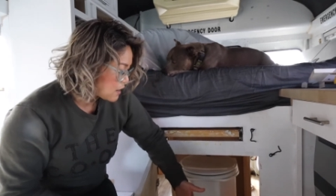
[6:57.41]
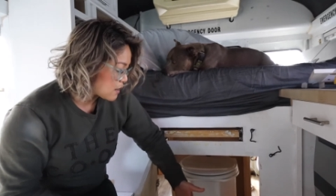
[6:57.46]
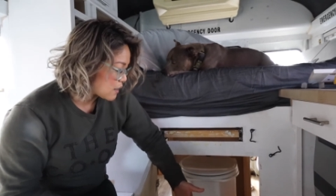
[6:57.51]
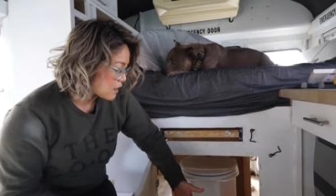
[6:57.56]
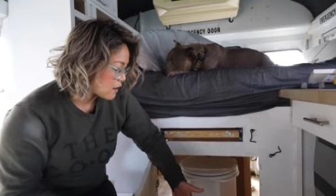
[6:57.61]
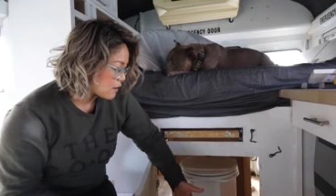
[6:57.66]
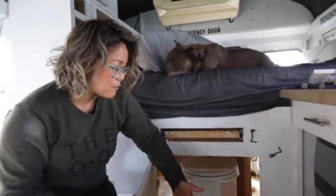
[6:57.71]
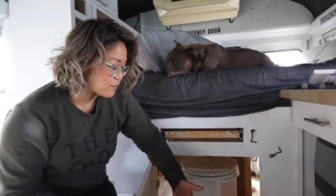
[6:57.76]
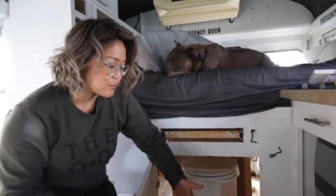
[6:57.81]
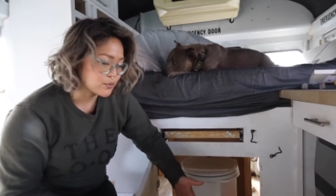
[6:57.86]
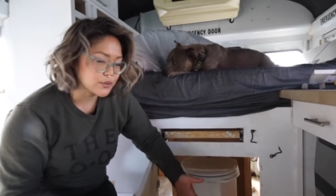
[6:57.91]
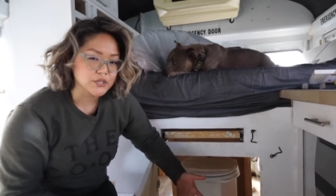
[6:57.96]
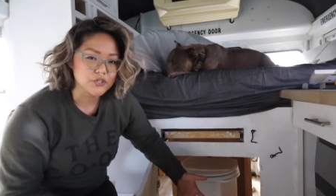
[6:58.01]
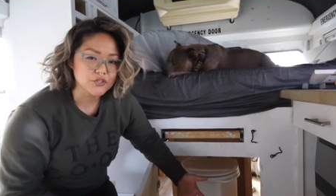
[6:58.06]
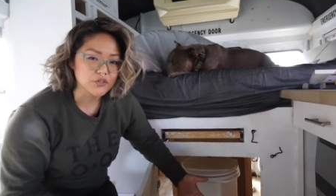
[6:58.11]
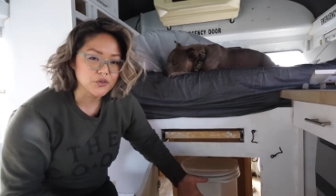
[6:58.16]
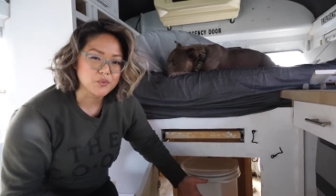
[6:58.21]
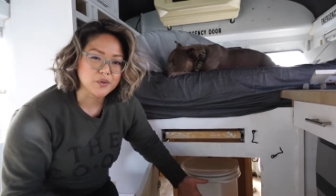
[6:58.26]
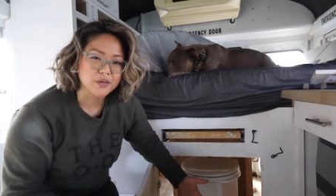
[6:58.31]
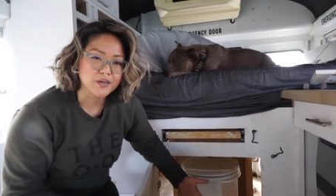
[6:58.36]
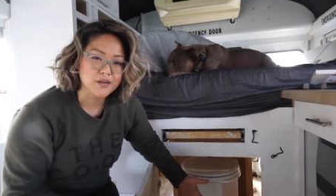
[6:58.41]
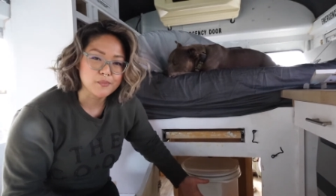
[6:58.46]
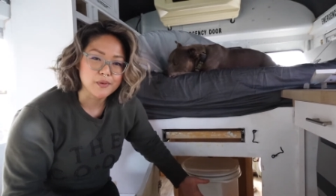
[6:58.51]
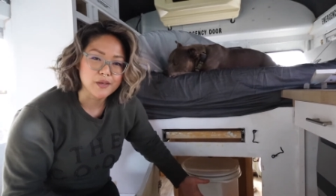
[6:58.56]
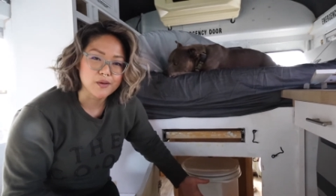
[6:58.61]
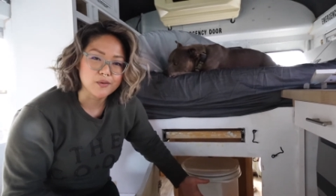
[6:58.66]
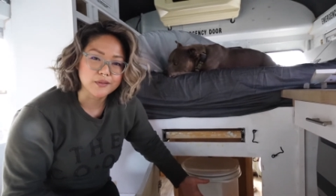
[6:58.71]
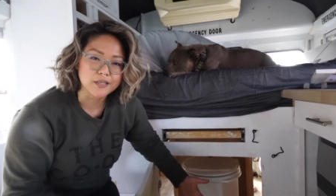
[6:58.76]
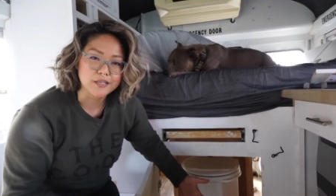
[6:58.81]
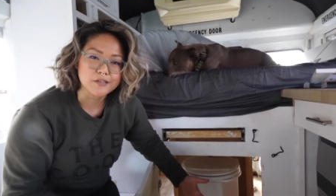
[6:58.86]
I'm pretty sure we're going to
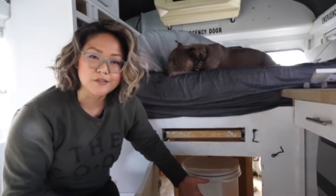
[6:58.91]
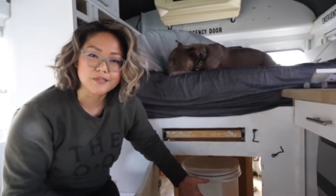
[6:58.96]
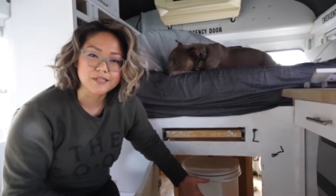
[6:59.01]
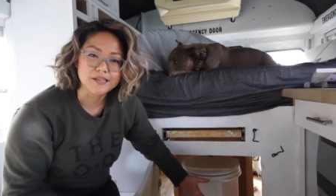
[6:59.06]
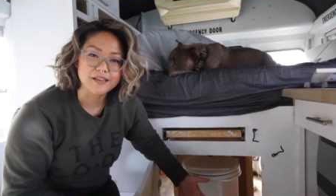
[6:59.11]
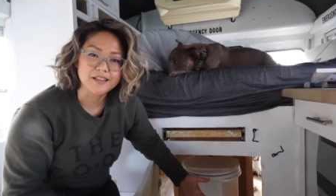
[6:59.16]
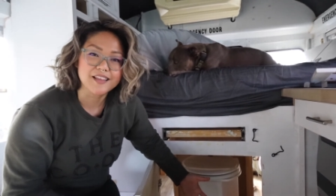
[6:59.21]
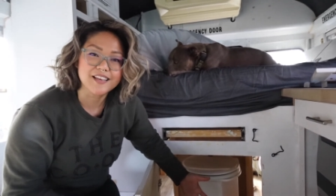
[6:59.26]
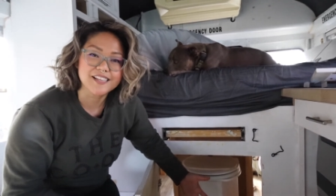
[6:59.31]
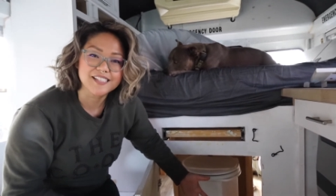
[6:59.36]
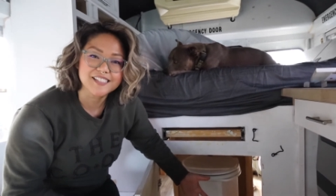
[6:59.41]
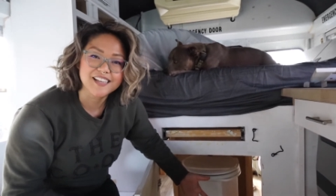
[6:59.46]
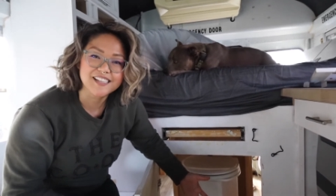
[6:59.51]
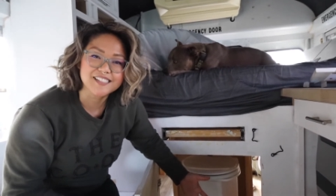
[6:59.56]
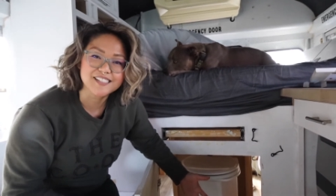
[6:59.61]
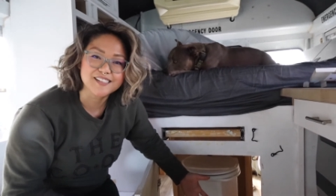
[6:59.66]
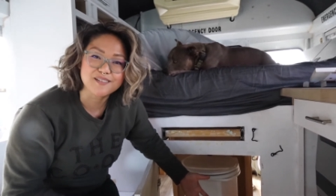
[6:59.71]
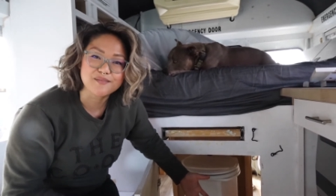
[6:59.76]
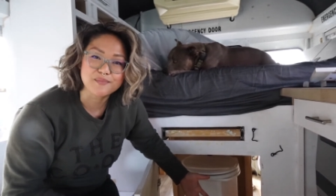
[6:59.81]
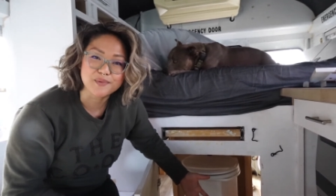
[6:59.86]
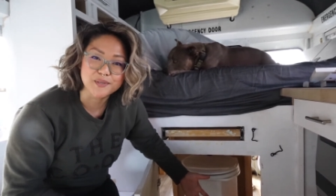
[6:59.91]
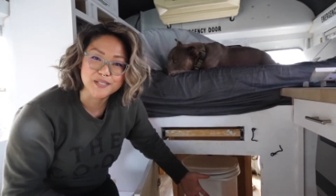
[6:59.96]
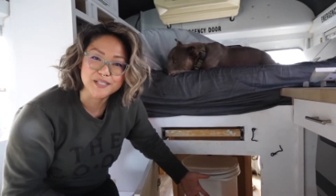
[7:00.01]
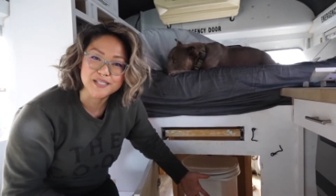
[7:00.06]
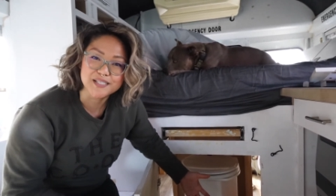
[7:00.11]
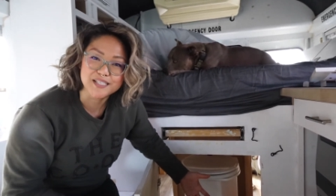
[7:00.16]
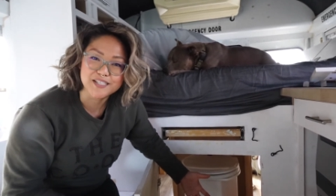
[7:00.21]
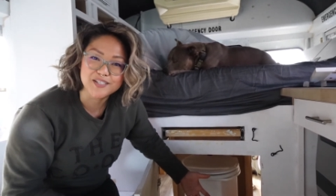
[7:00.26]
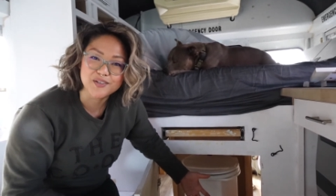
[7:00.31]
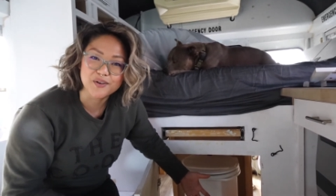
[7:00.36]
be only using this as an
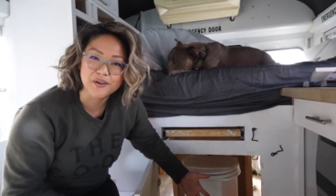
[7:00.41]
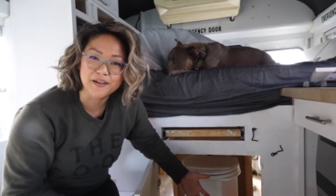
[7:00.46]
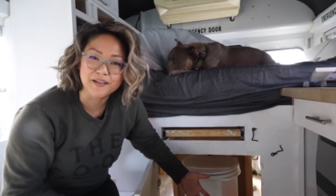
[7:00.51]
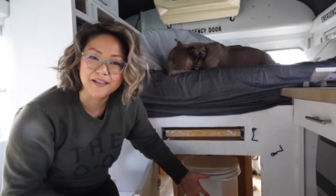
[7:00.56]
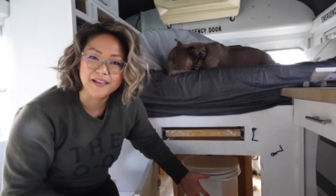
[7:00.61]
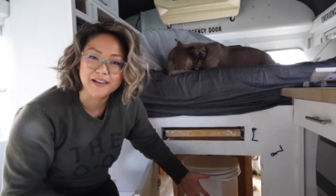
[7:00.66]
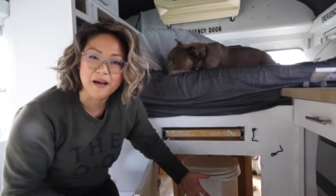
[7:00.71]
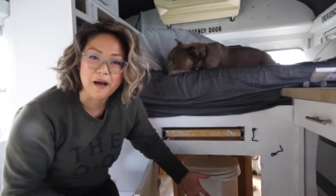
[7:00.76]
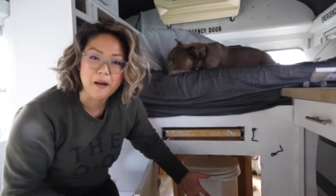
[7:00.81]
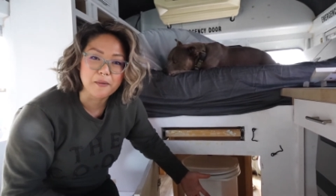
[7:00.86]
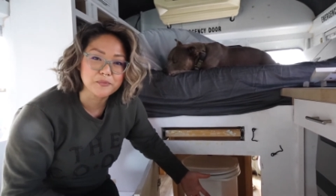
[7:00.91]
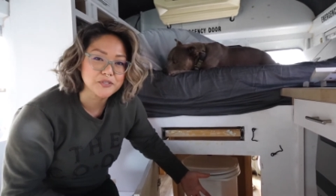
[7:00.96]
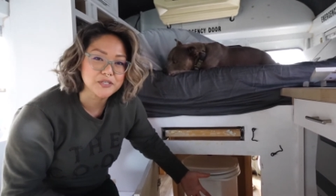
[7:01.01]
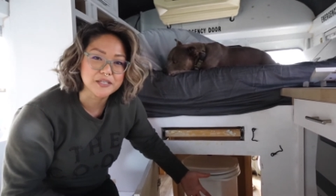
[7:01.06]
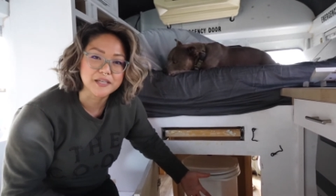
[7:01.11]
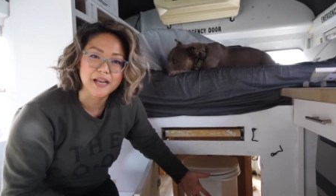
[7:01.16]
emergency toilet option